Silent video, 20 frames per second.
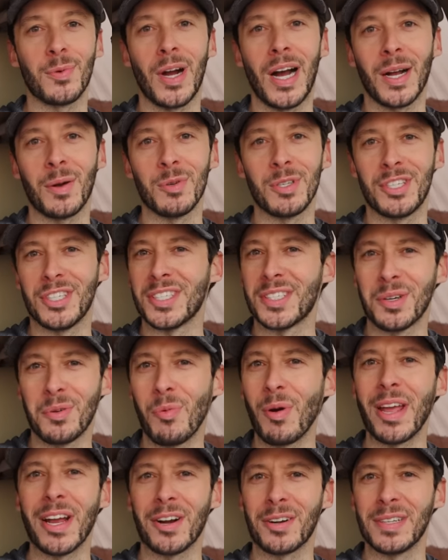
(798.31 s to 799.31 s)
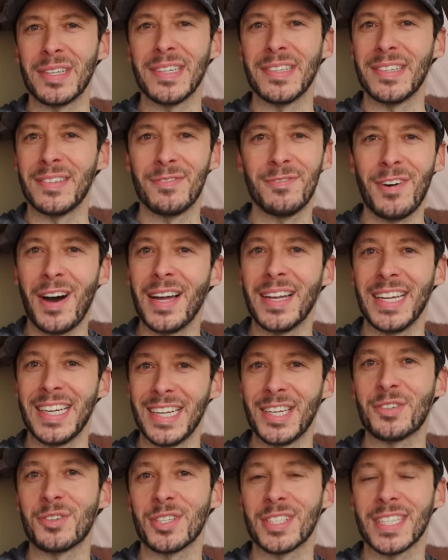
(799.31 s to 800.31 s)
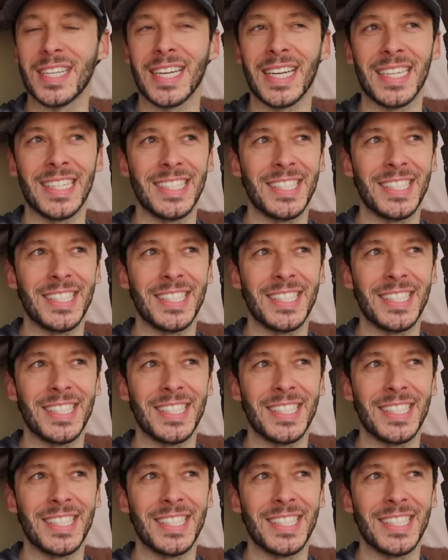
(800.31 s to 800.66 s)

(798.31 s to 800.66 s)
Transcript: rock was just weird and fun and interesting,